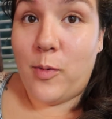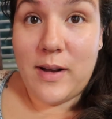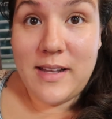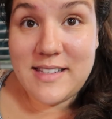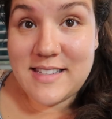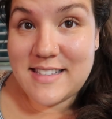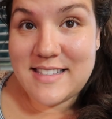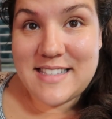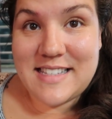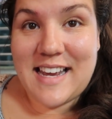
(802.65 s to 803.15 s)

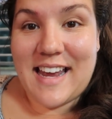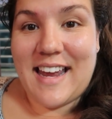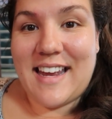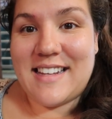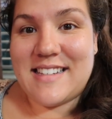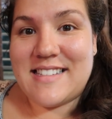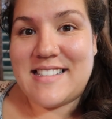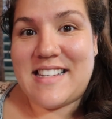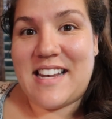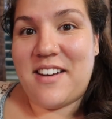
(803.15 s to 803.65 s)
Wednesday
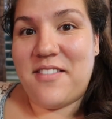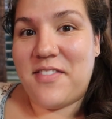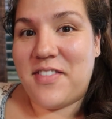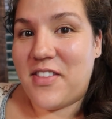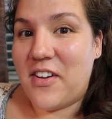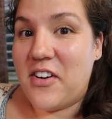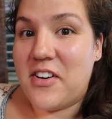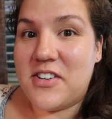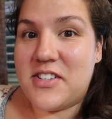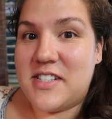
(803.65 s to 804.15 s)
instead of
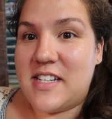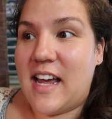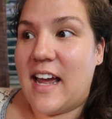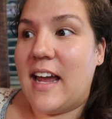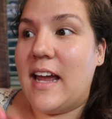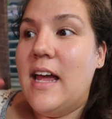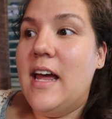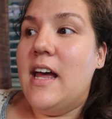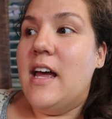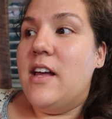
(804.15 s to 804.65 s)
Thursday.